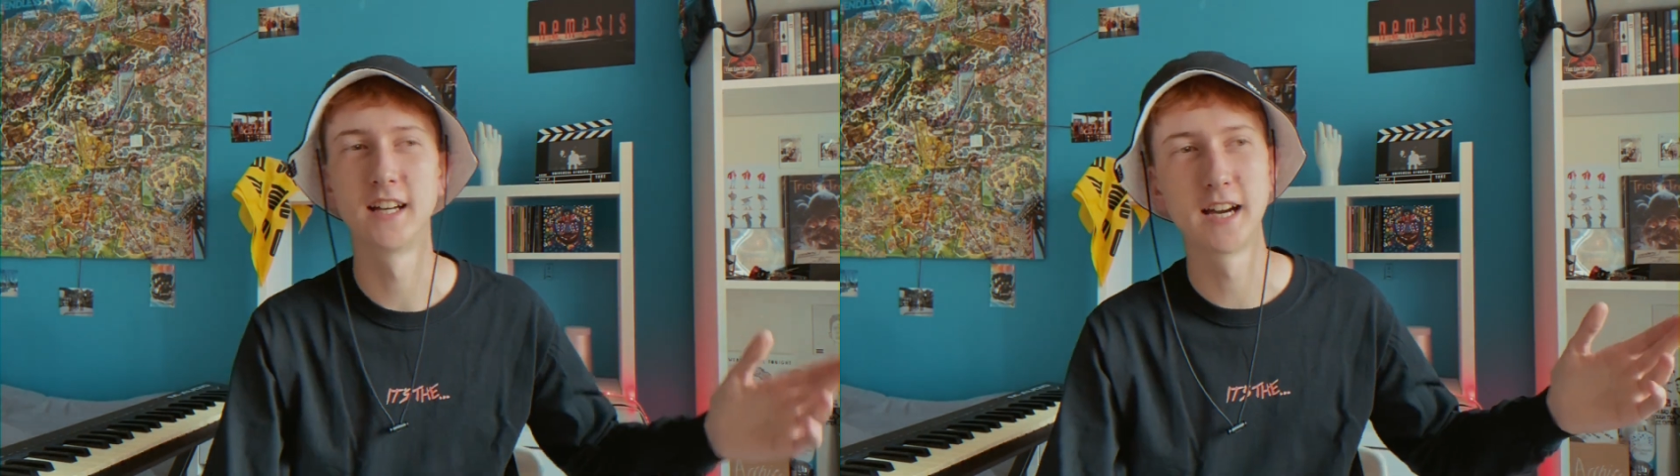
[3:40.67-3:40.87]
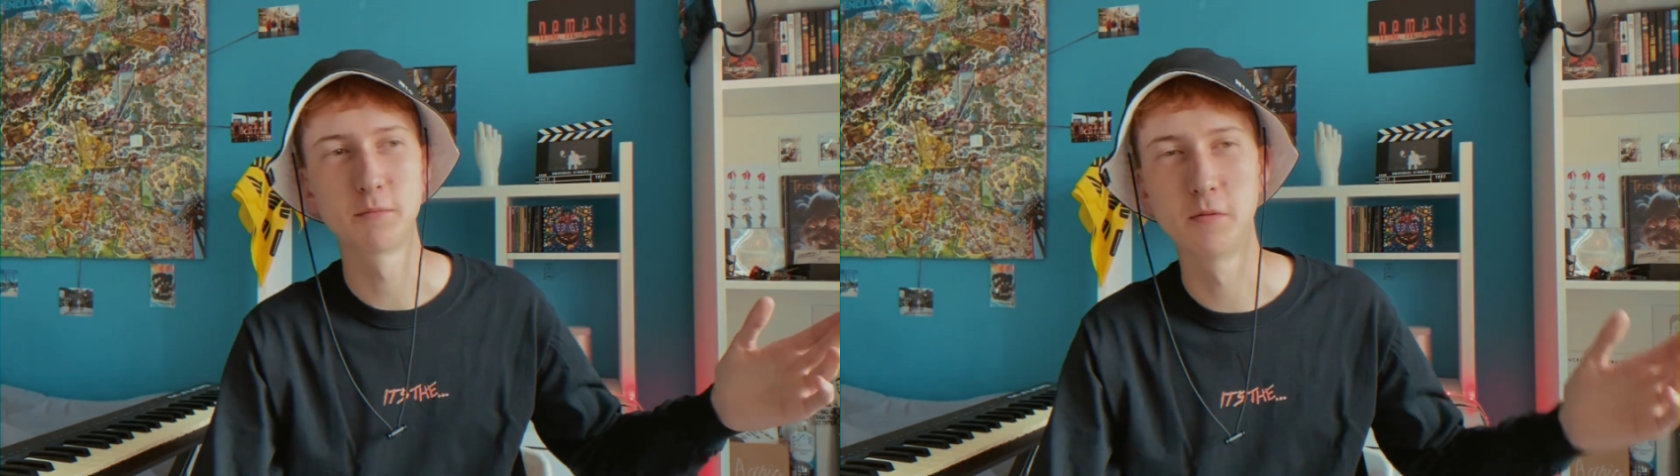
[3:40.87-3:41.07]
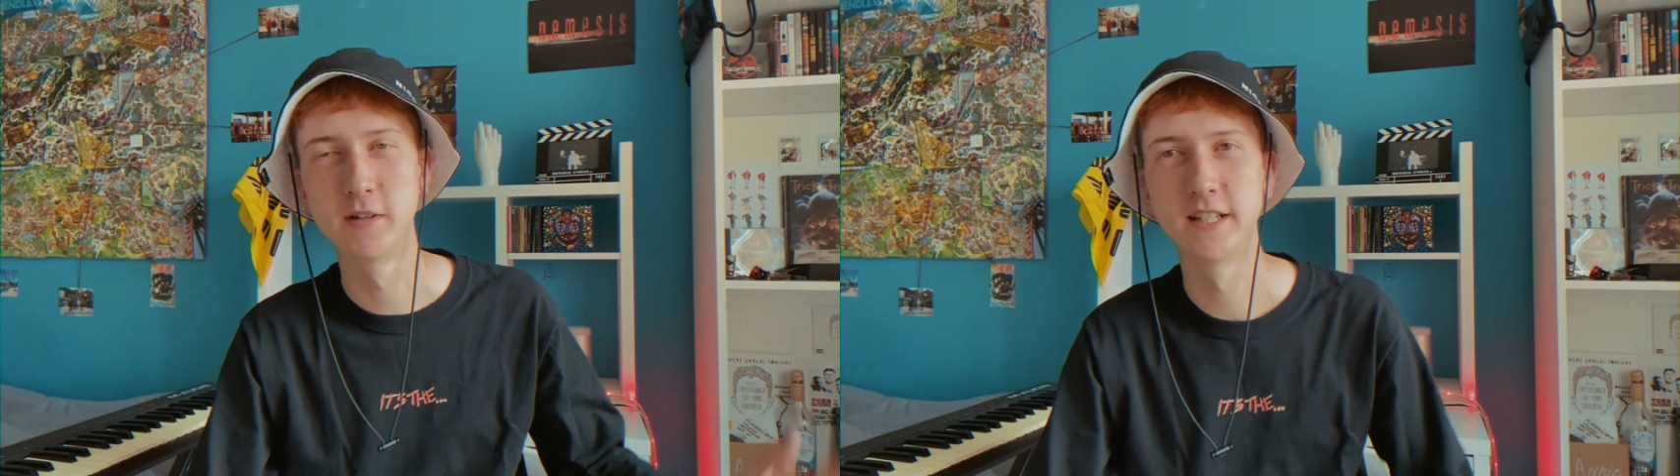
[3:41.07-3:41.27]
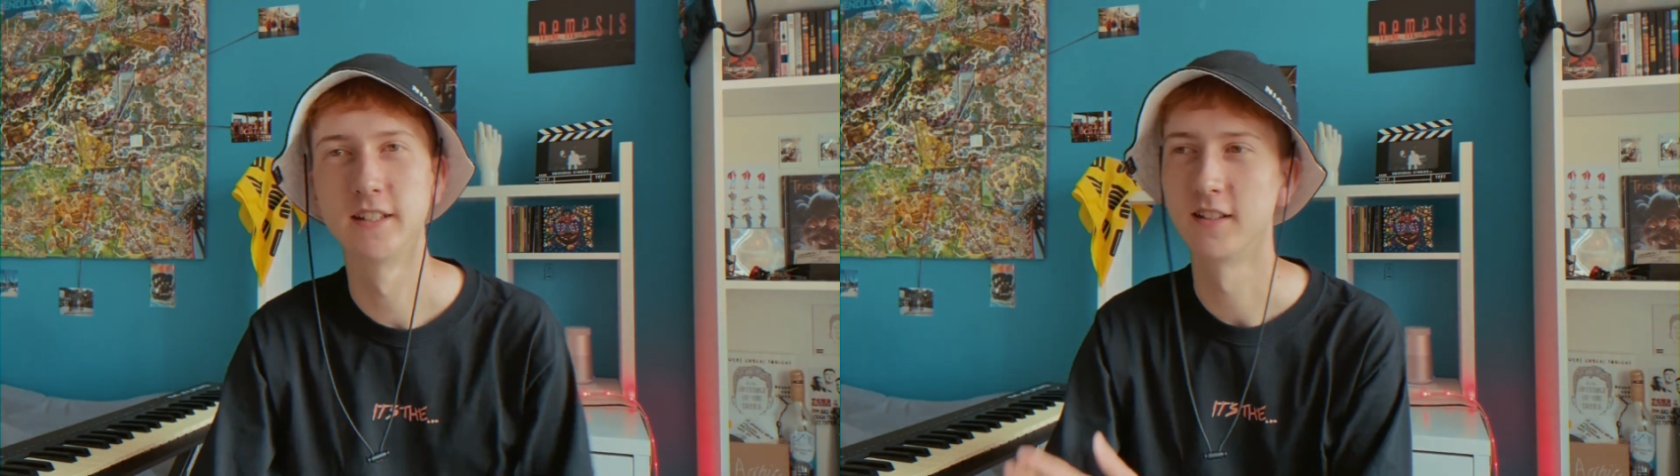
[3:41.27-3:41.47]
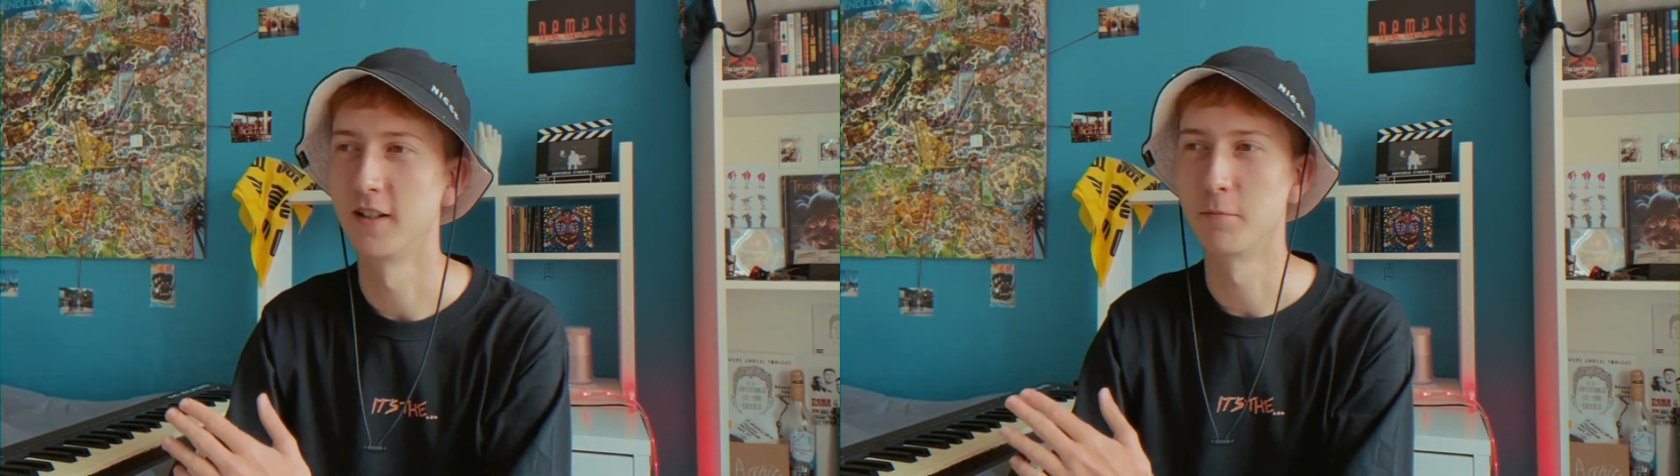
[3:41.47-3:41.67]
I had my
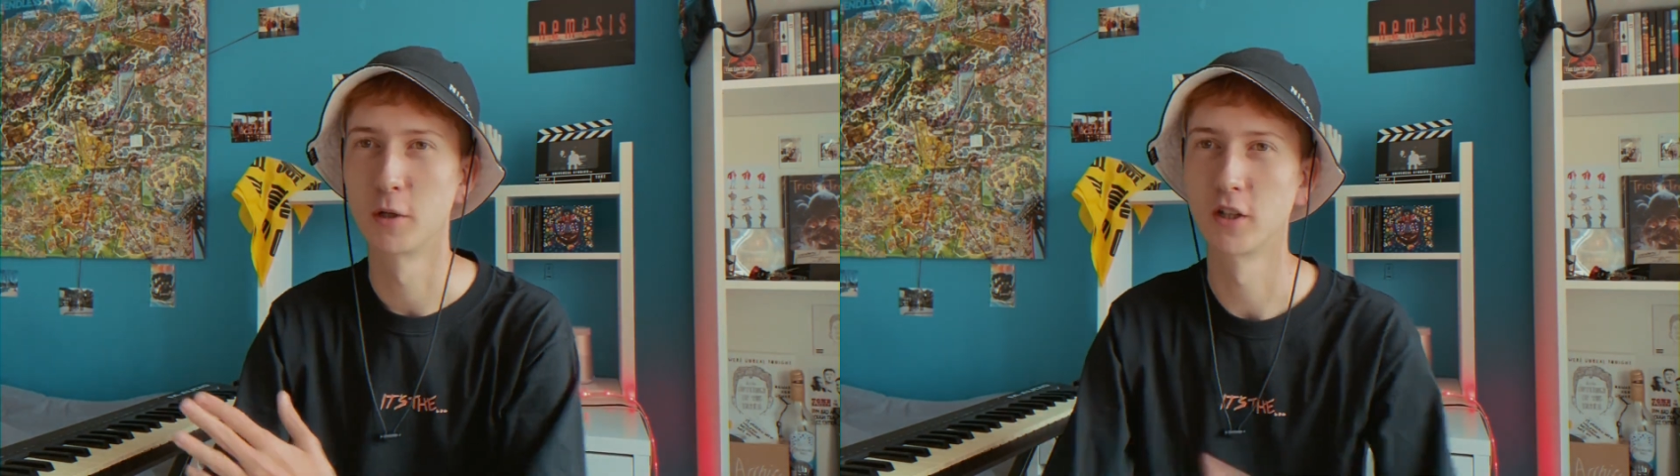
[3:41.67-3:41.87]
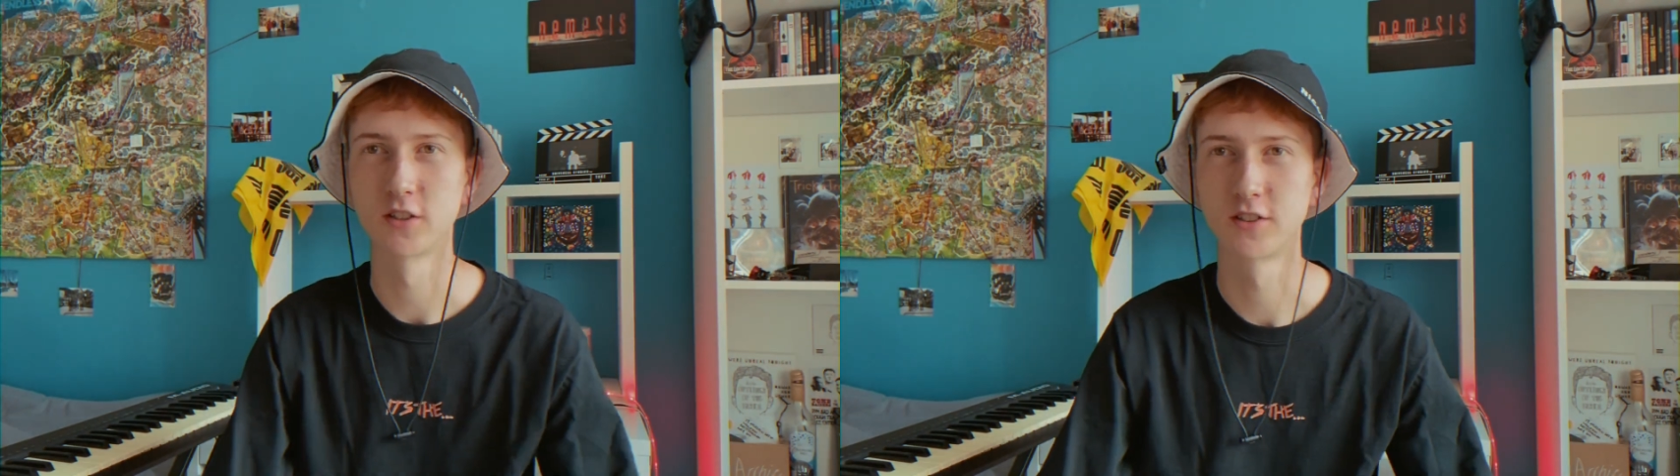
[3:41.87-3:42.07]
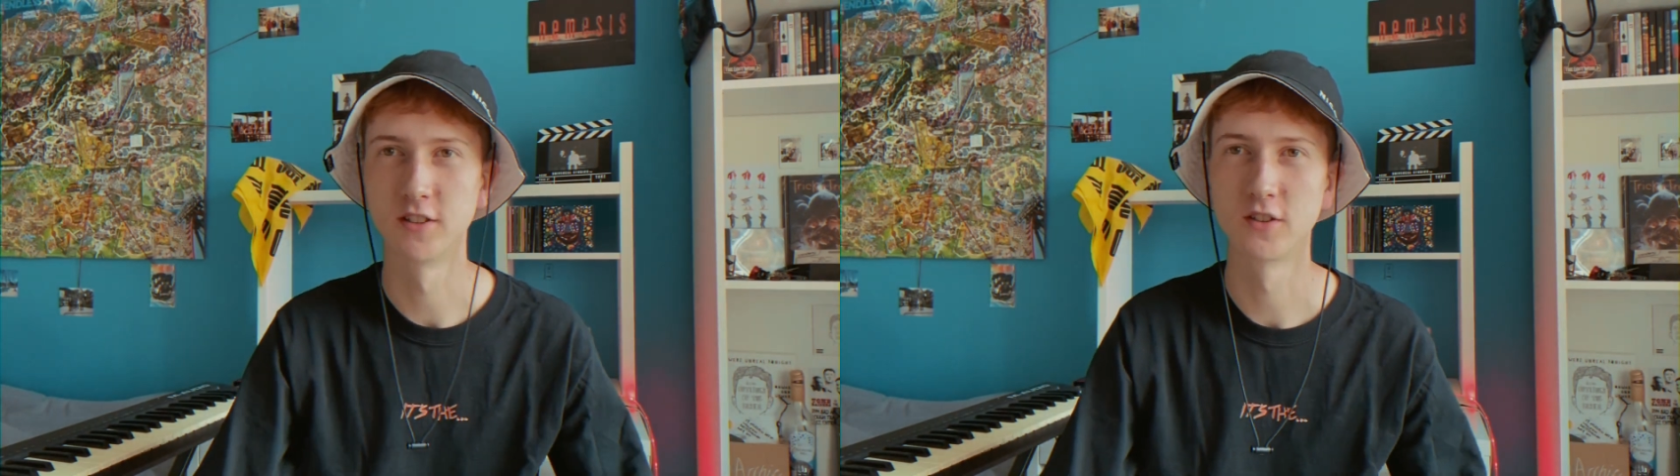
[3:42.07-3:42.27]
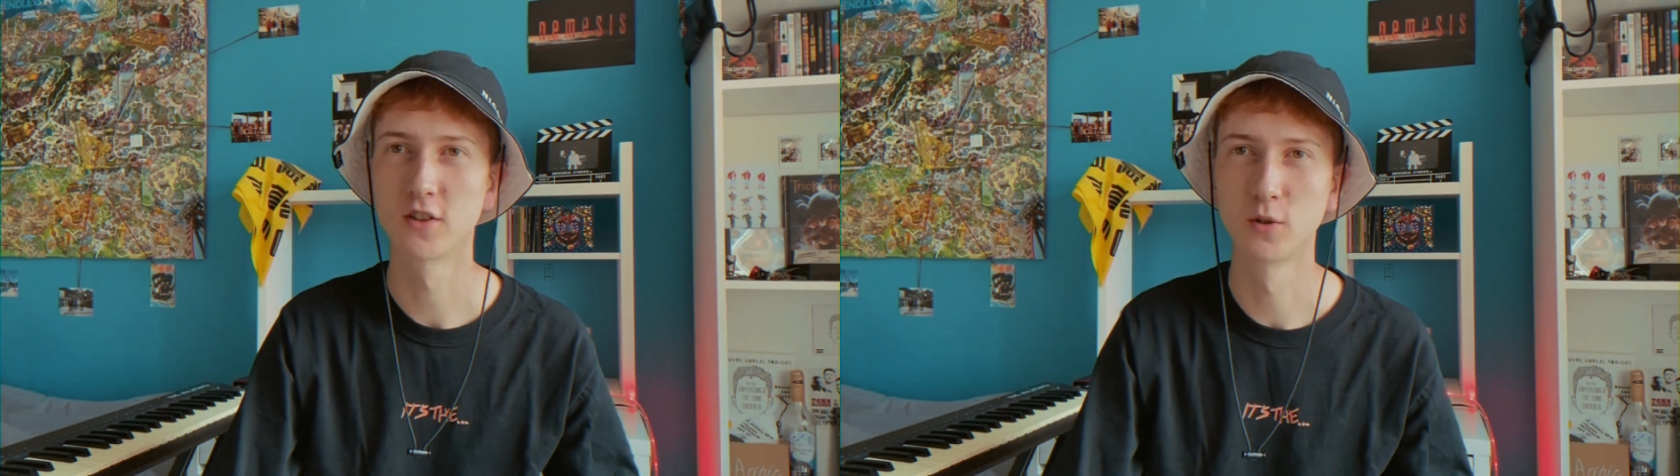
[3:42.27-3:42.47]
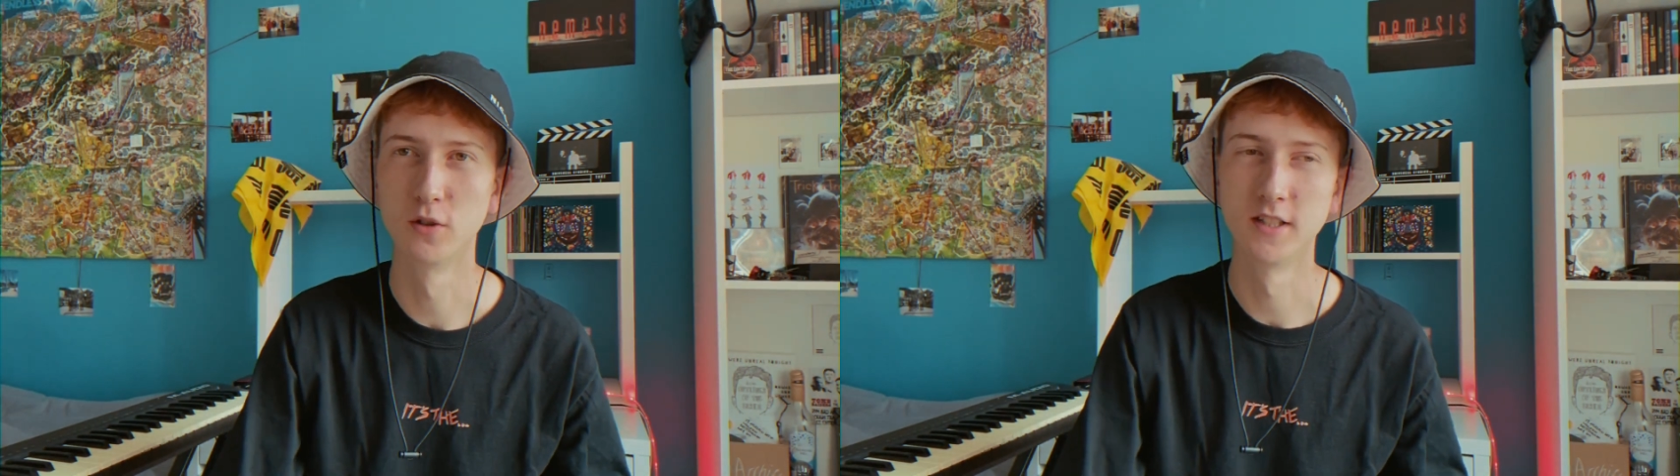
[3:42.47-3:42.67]
main percussion
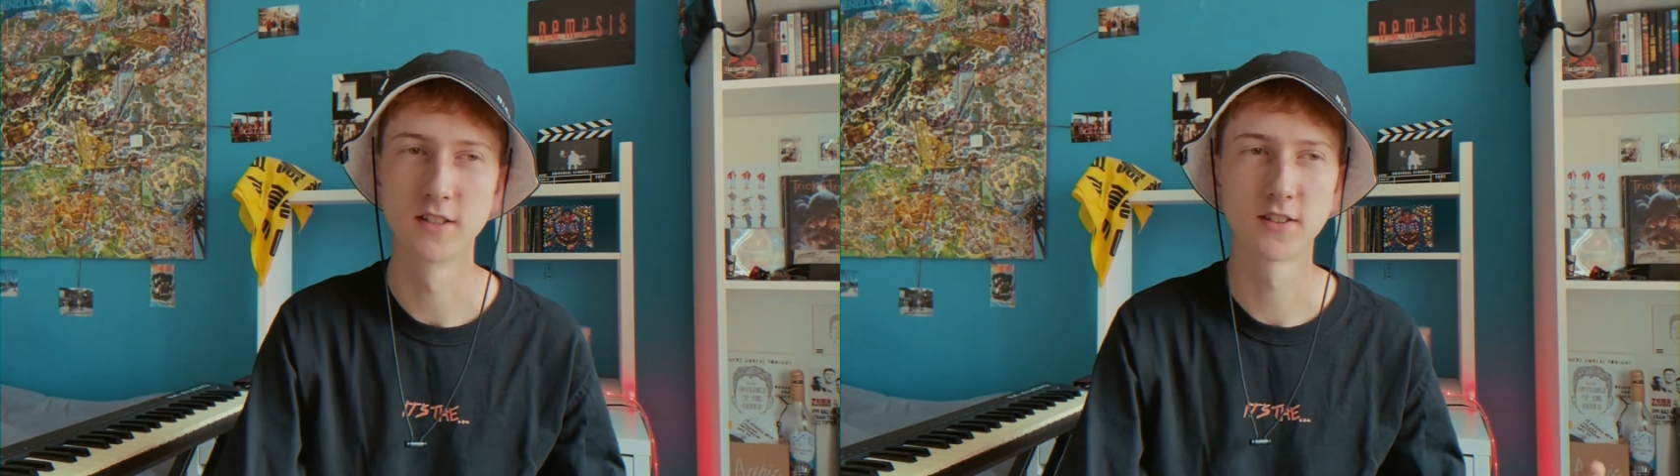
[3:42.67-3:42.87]
sorted,